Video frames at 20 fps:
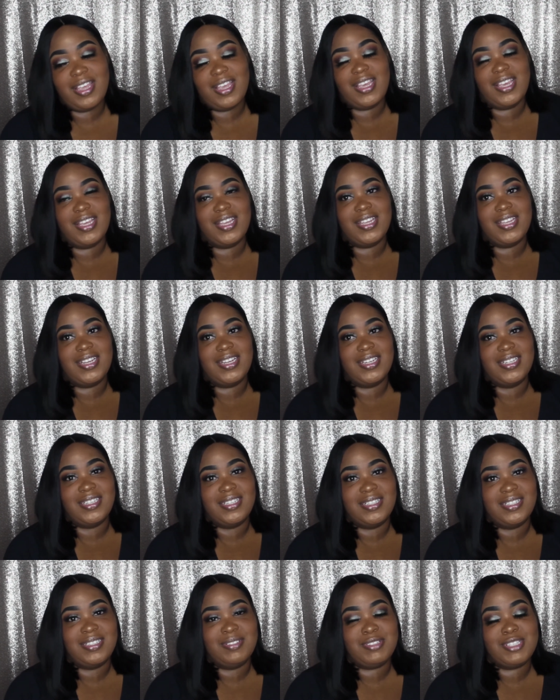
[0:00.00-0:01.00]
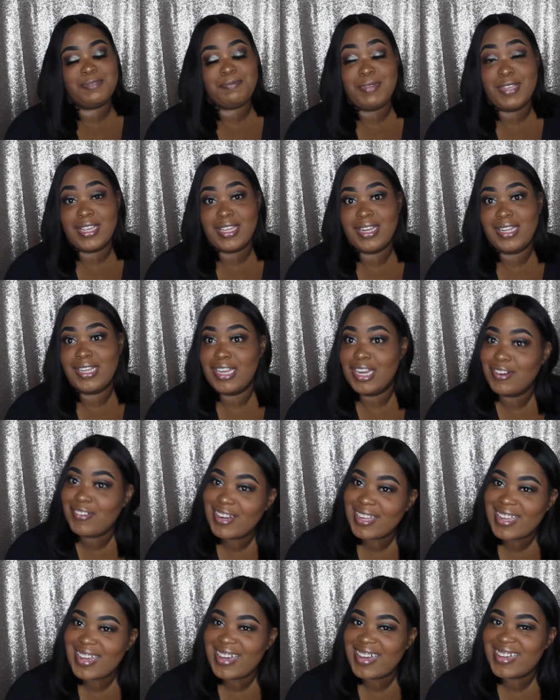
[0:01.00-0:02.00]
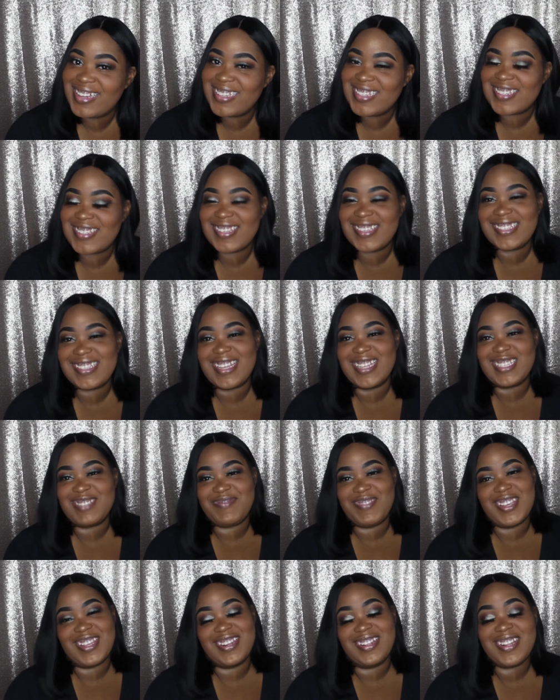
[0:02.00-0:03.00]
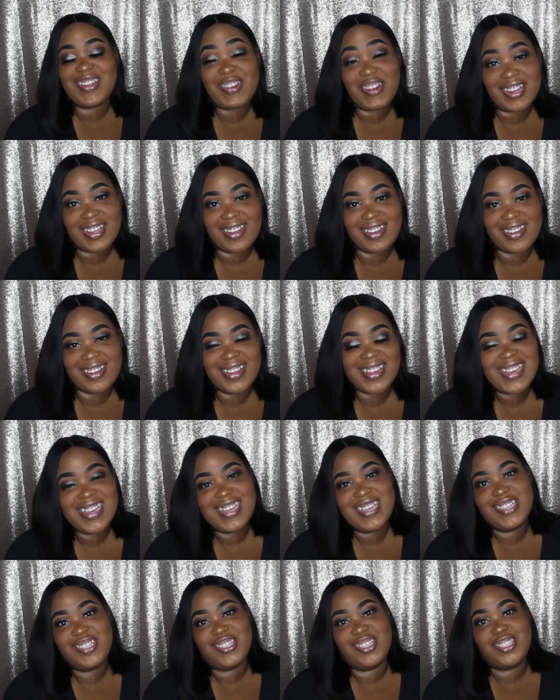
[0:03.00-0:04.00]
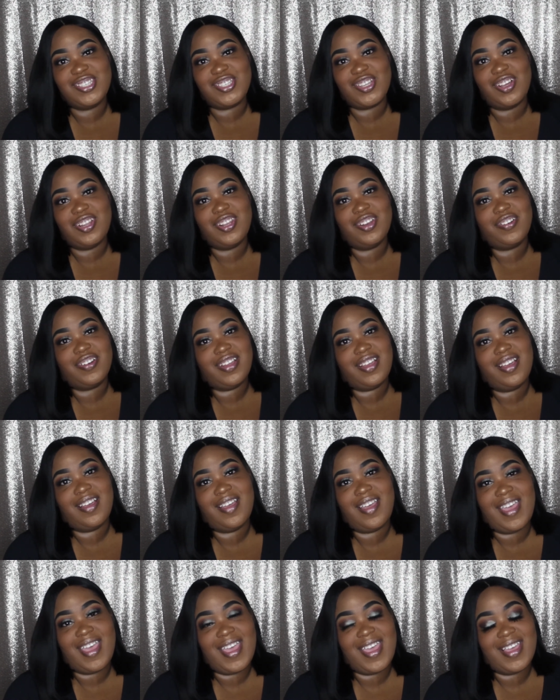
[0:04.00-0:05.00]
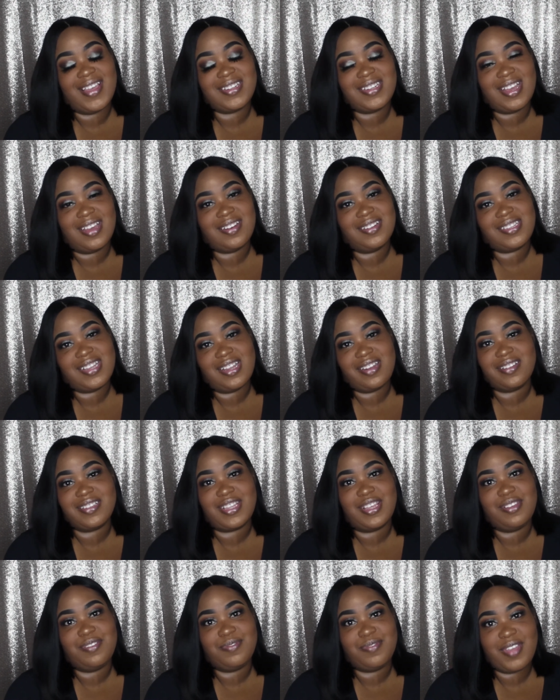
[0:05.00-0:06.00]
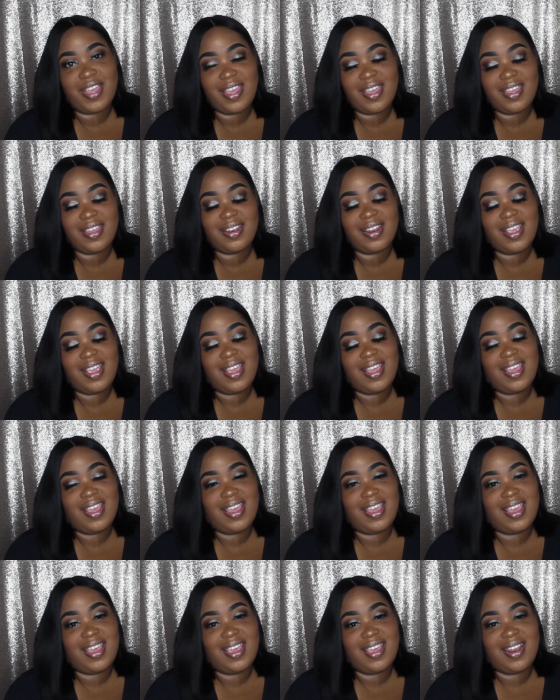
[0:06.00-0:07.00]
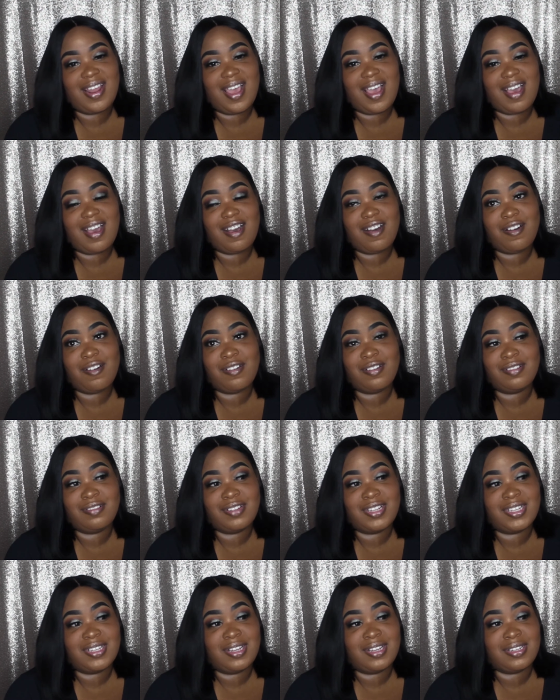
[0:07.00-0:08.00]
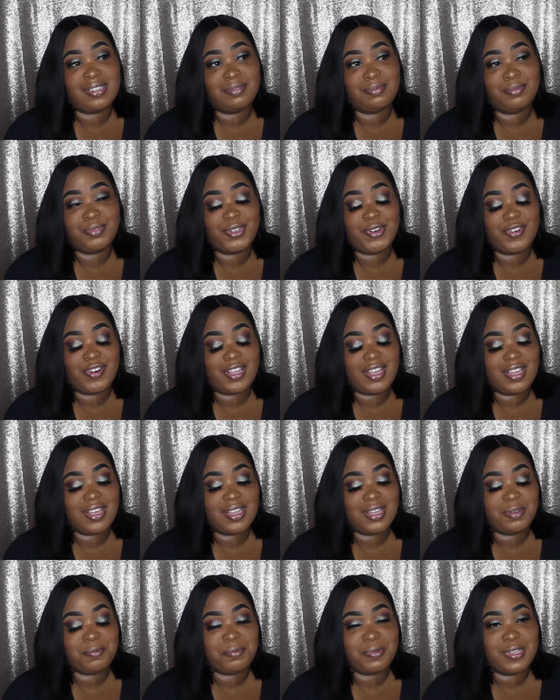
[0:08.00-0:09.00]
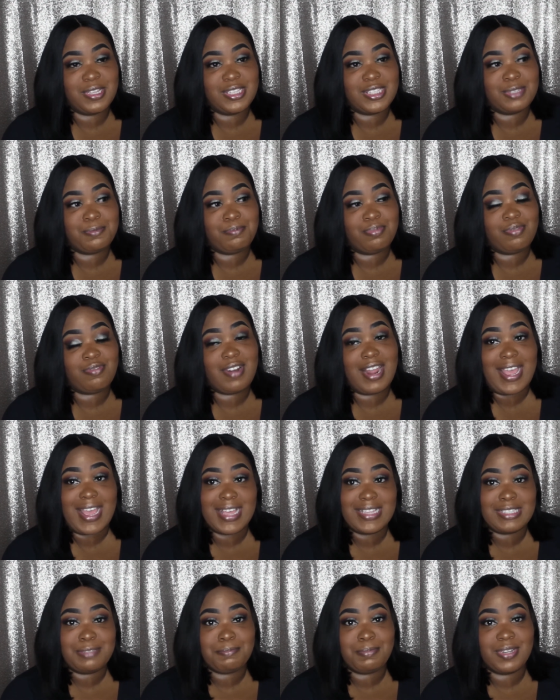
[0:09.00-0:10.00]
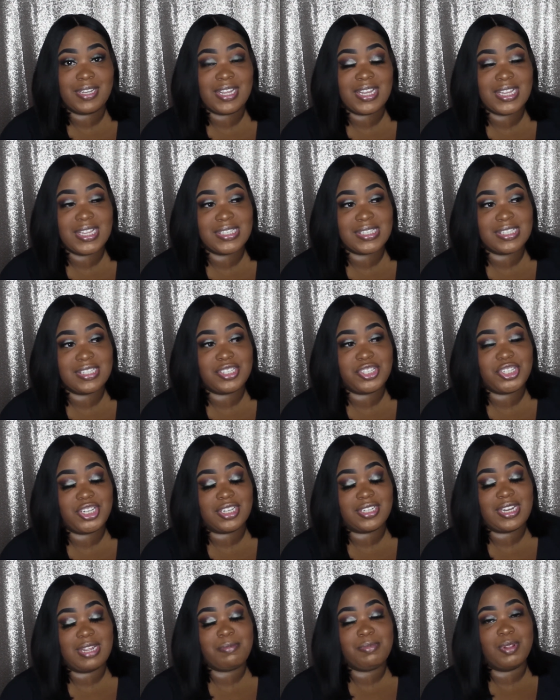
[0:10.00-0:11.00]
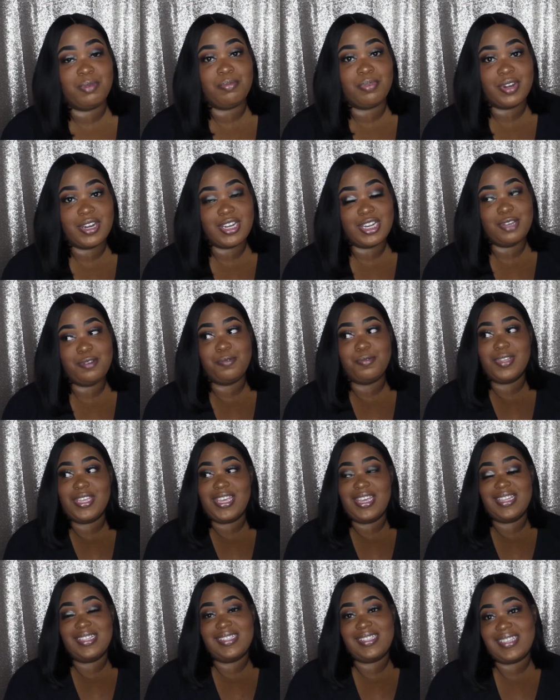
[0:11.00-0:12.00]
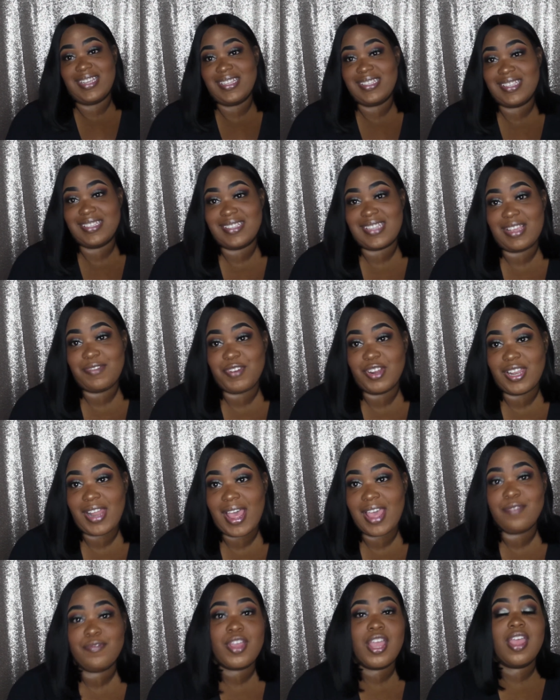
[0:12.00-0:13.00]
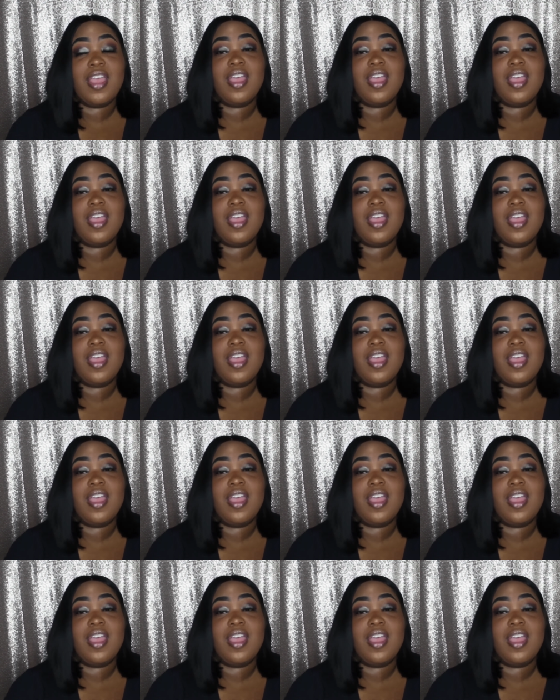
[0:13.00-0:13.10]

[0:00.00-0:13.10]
And speaking of Lyrica, she says, speaking of Lyrica, she saw Lyrica at Donatella's event and how um, Lyrica was pressed because this chick named LaBrittany, who can't sing to save her life,